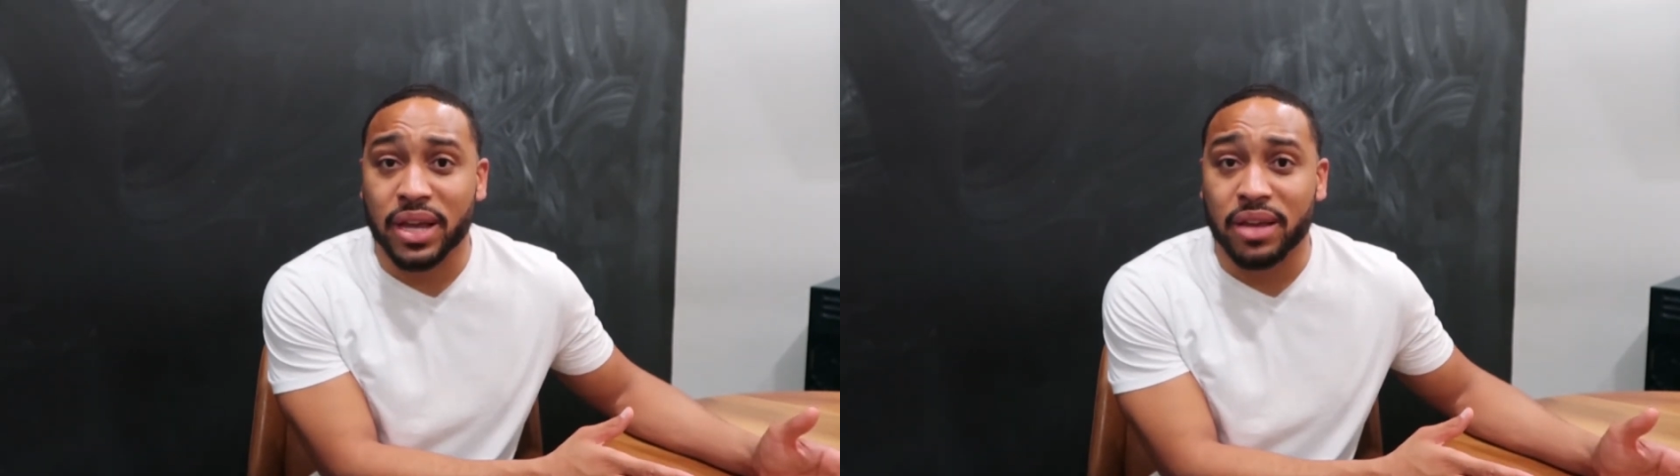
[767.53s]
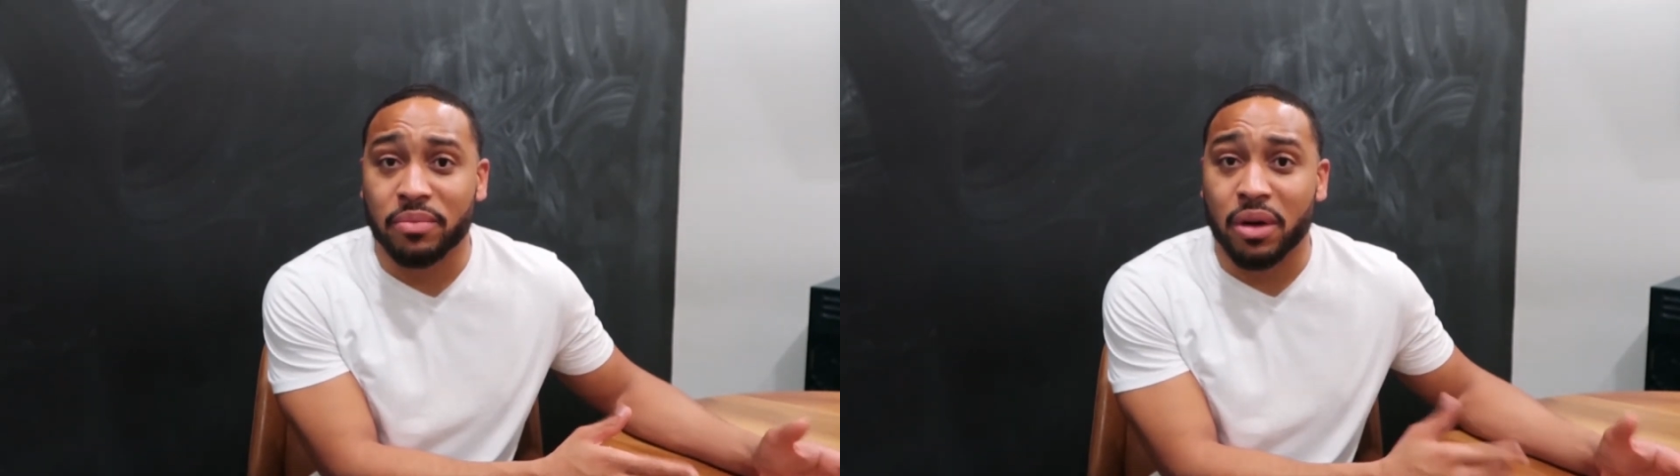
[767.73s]

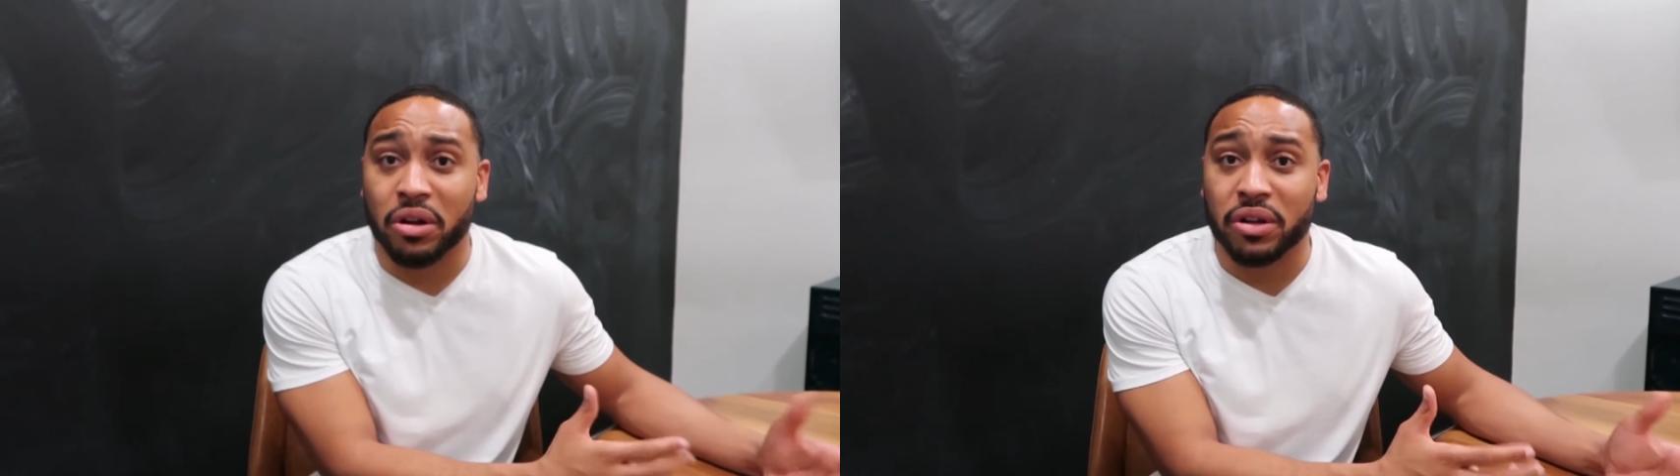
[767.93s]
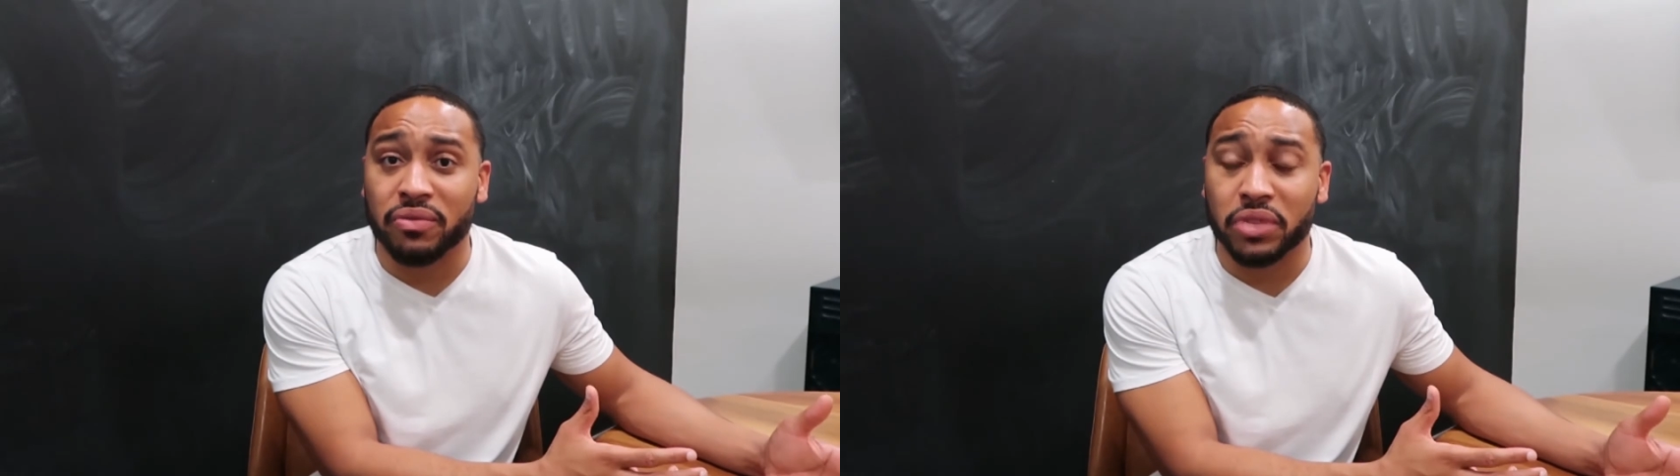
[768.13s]
bank,
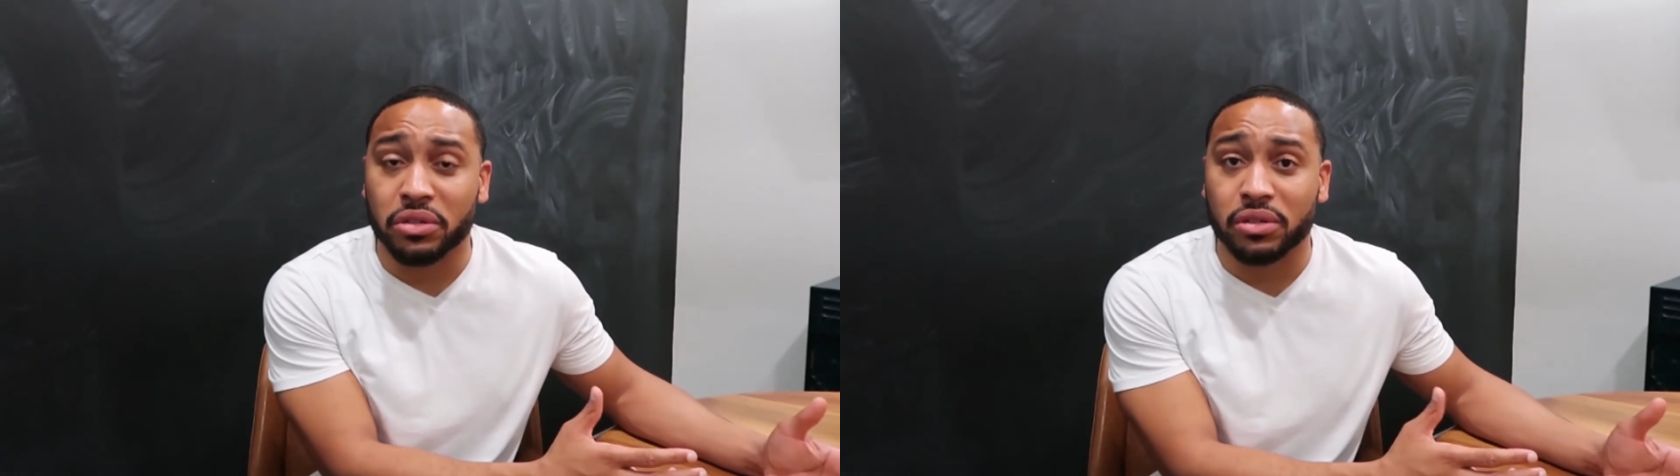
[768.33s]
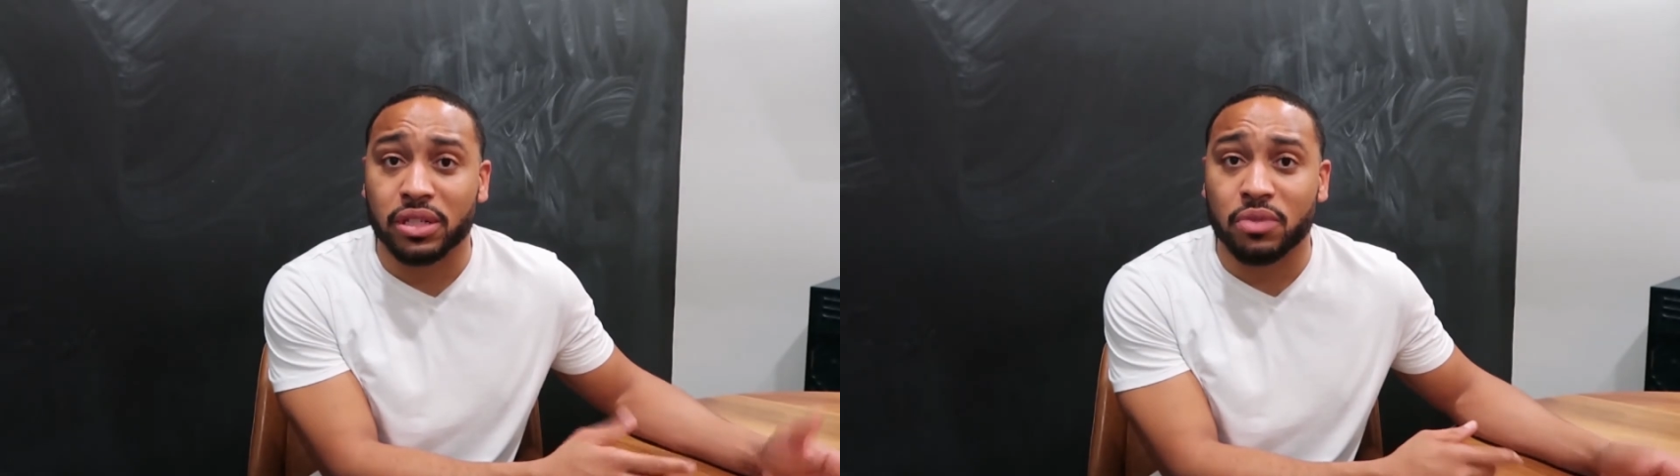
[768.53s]
bought it
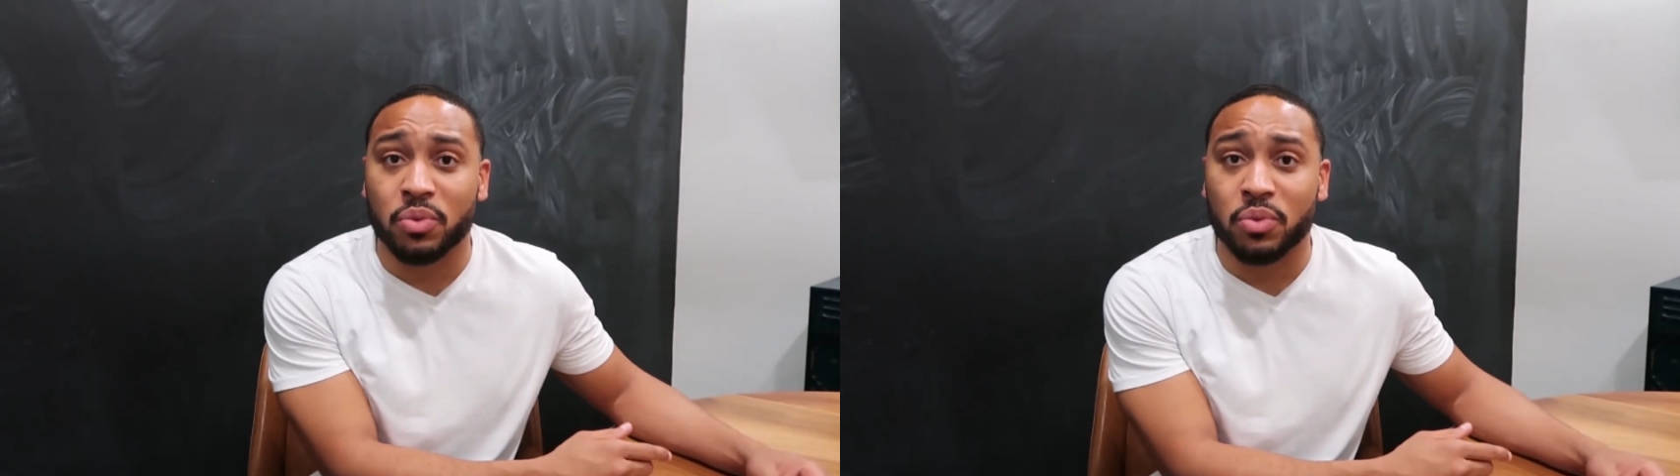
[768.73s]
conventionally.